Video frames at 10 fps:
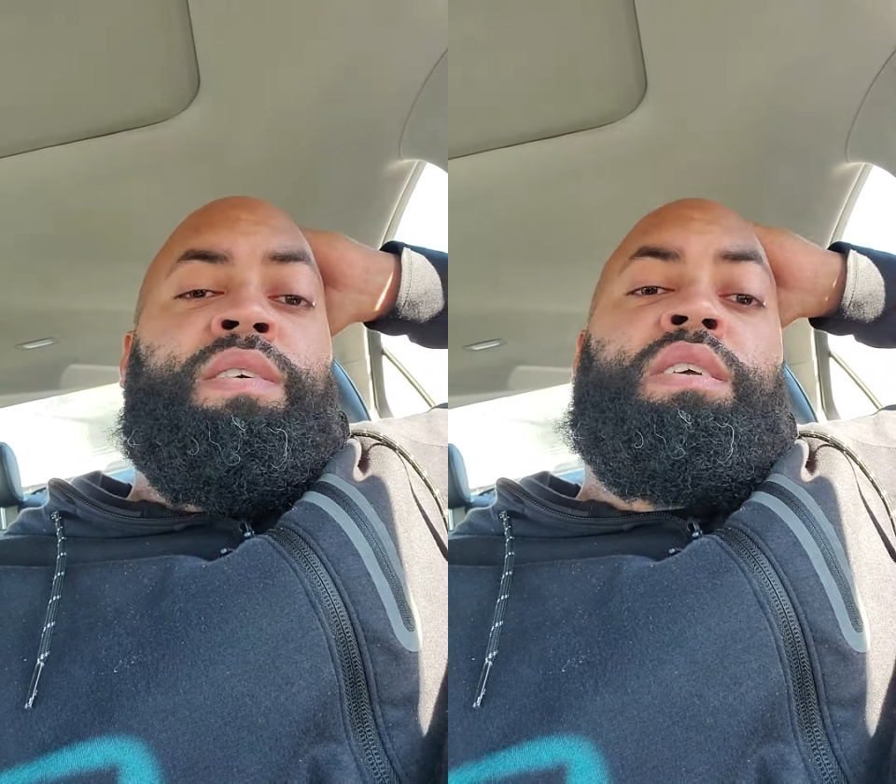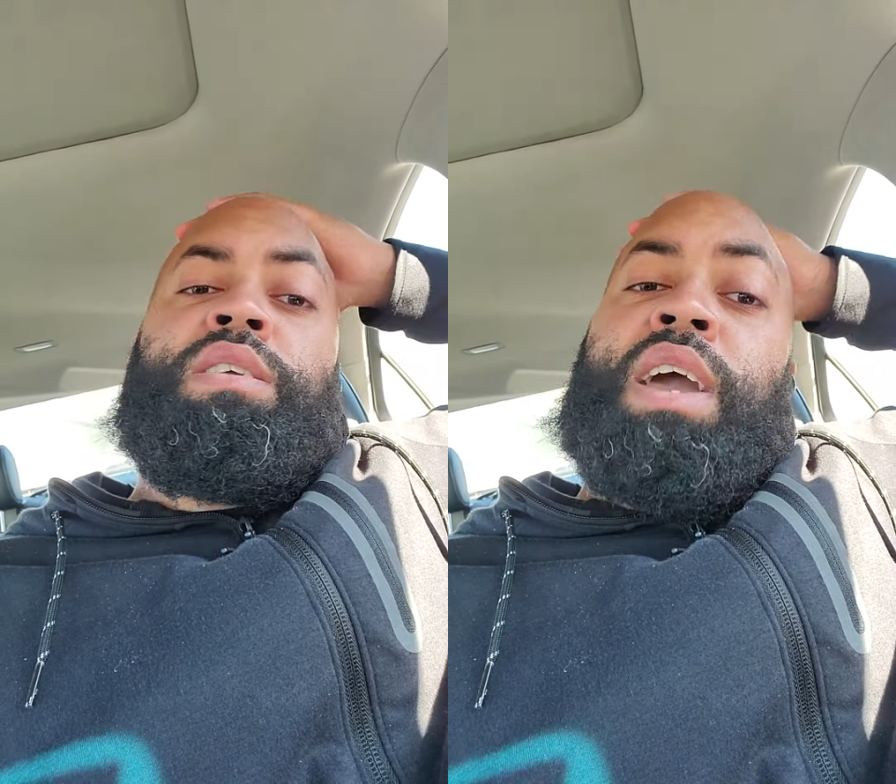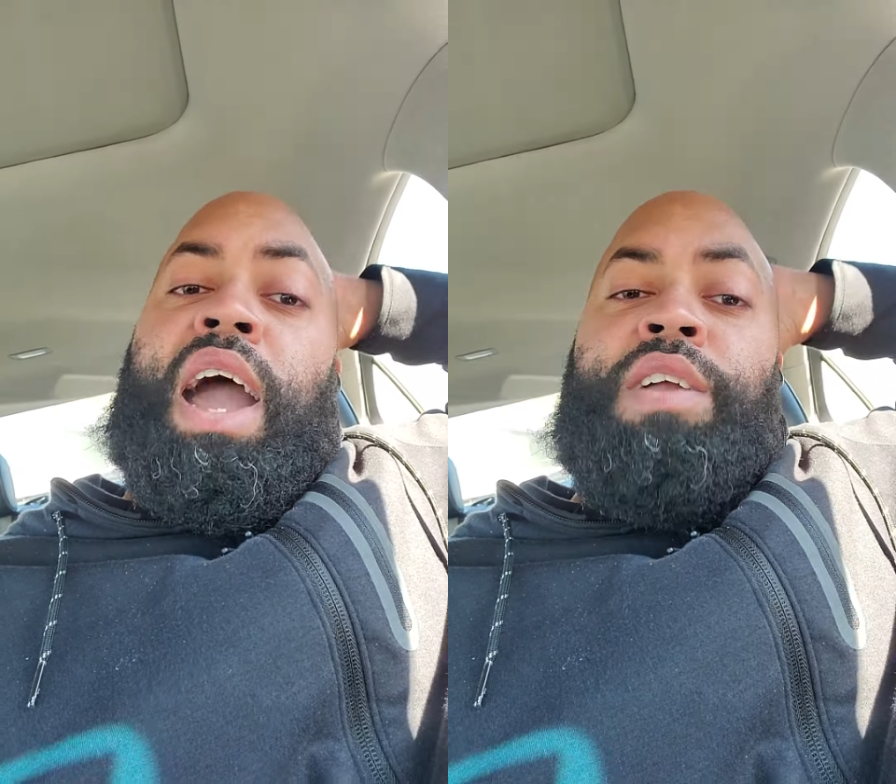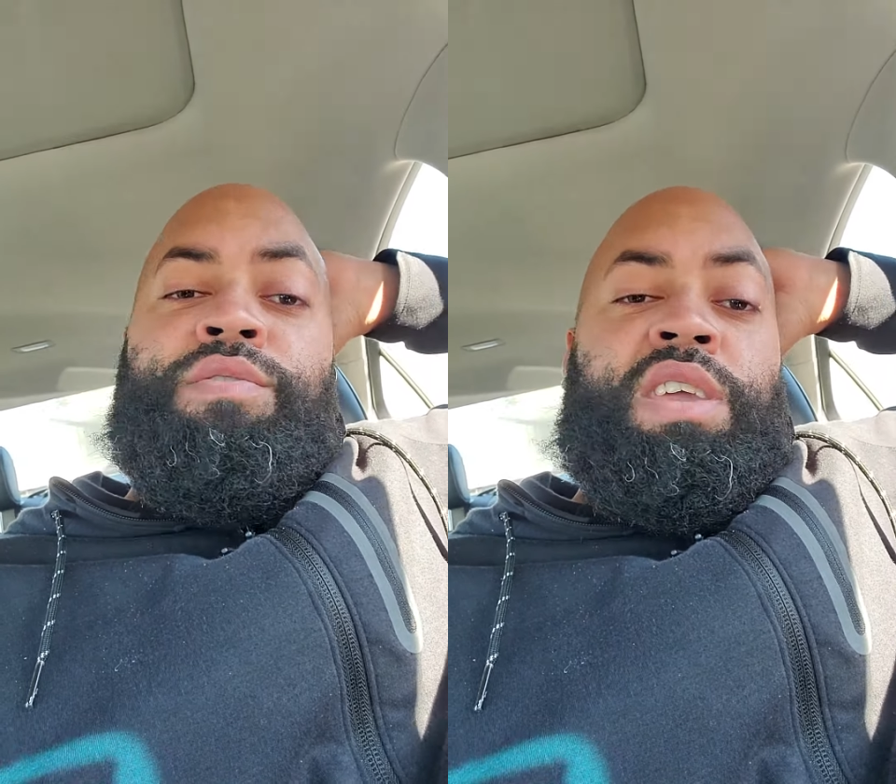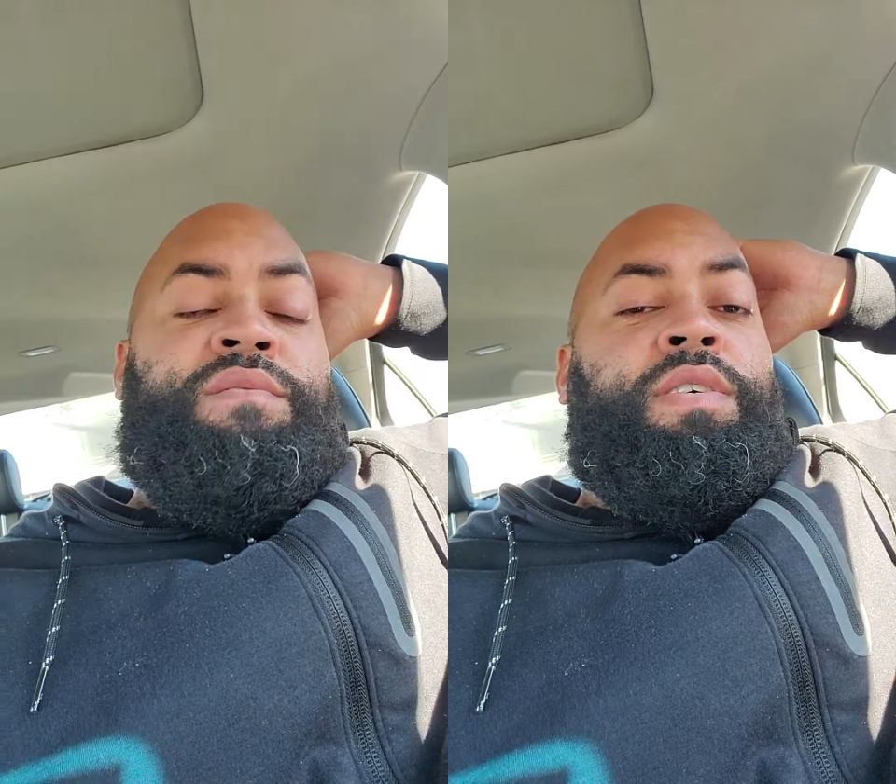And
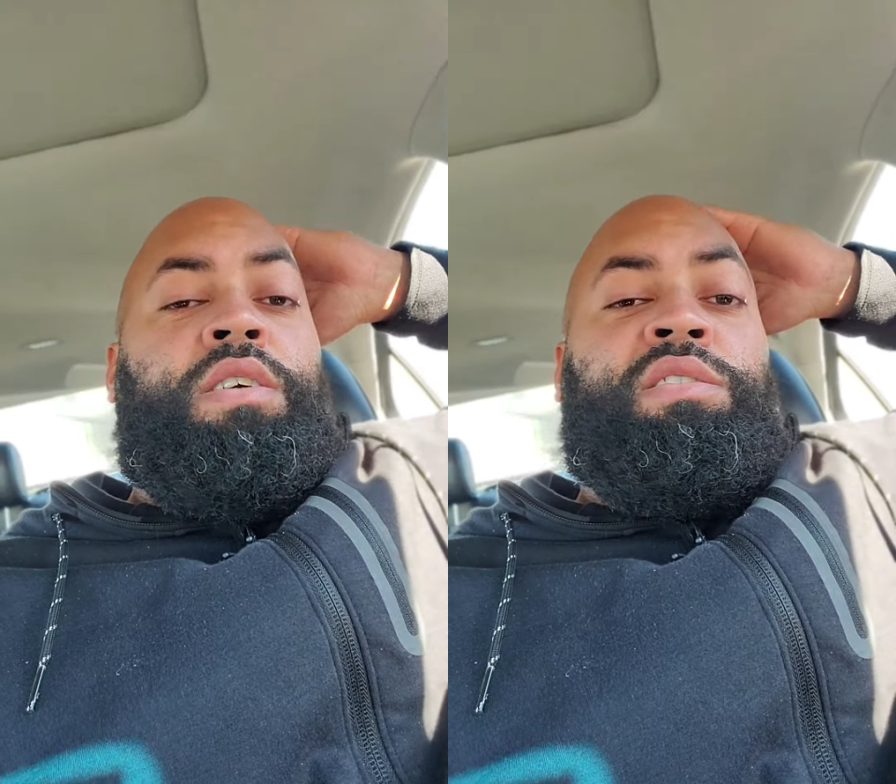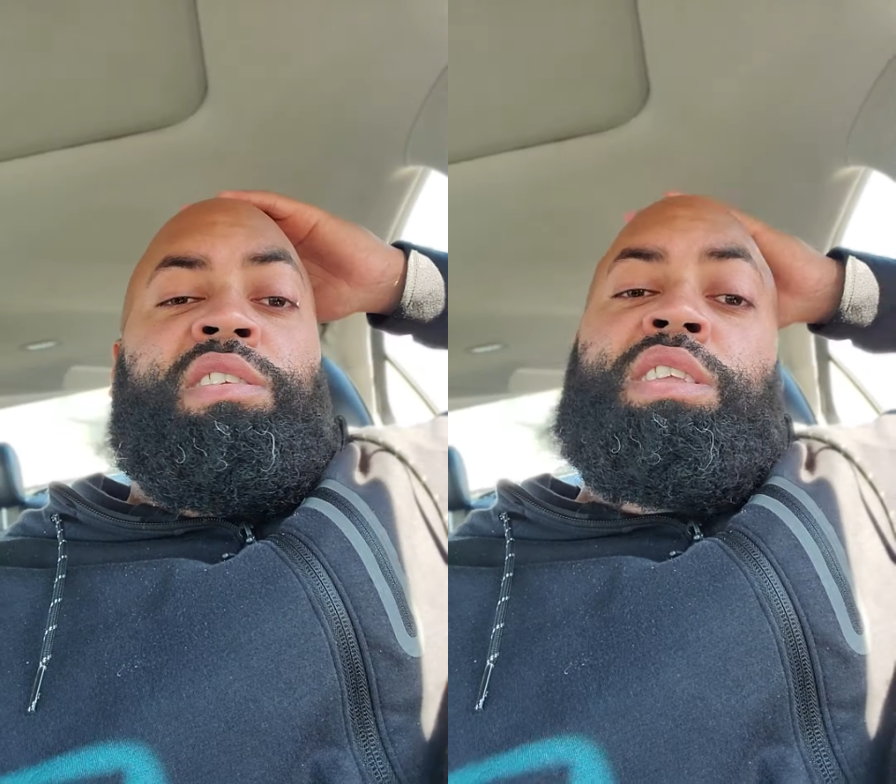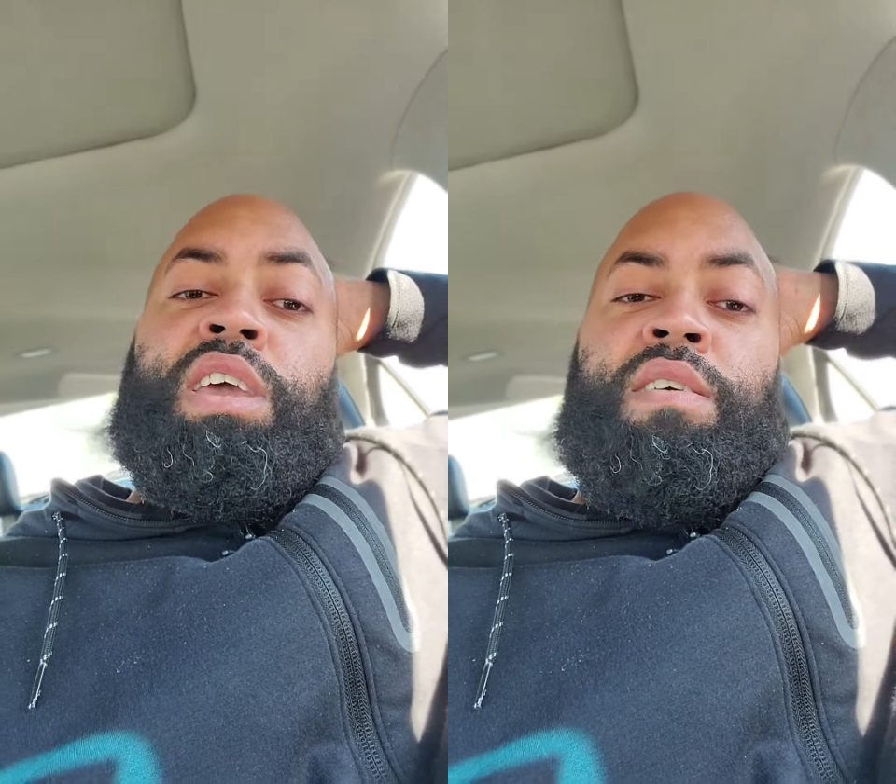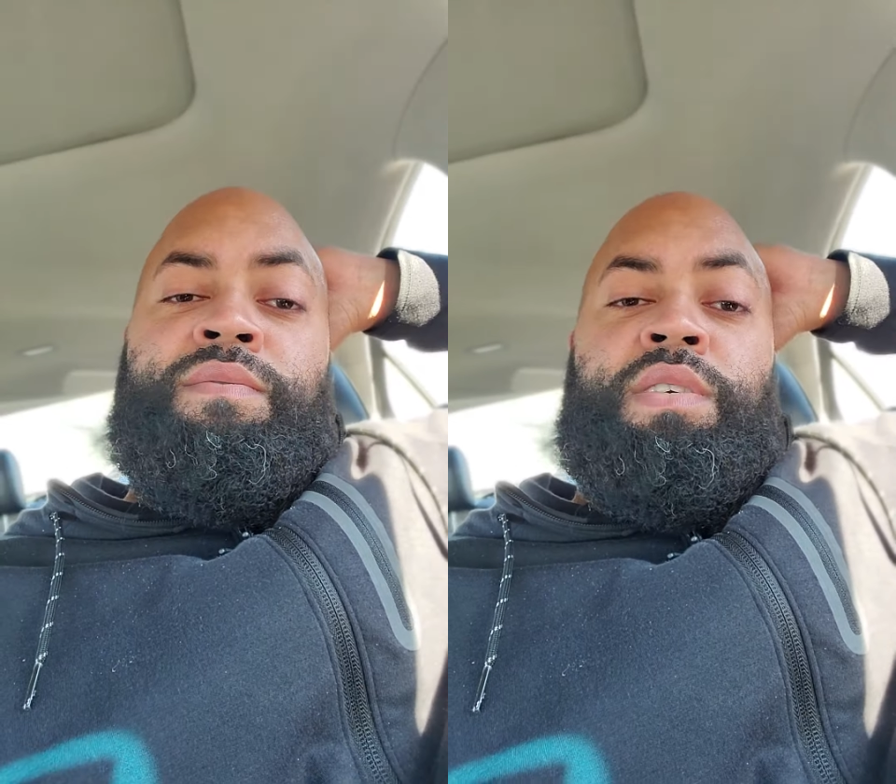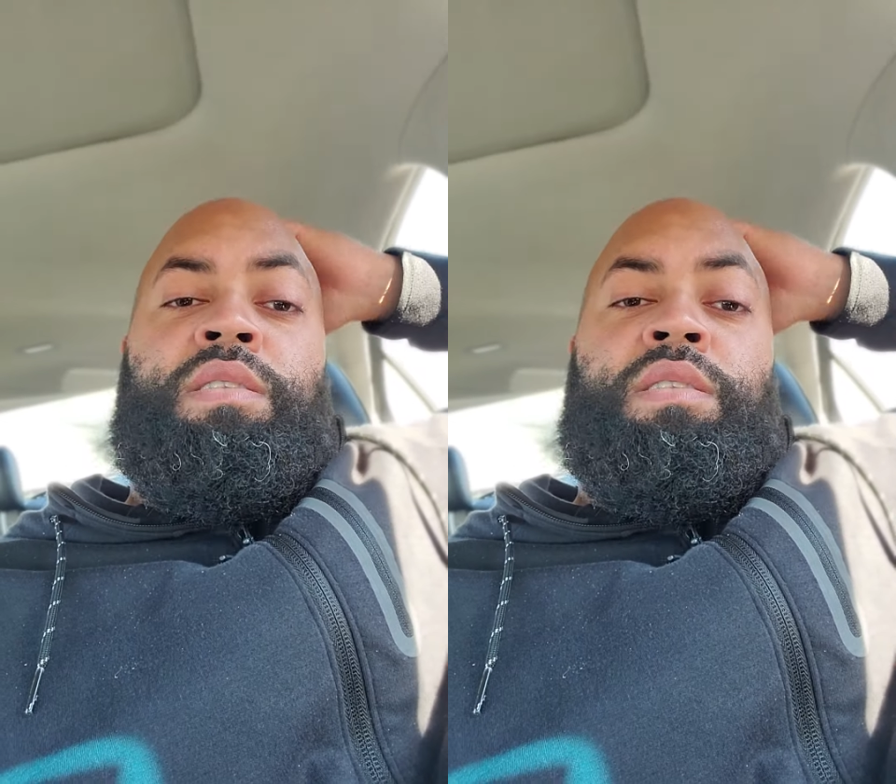Kyrie versus Steph.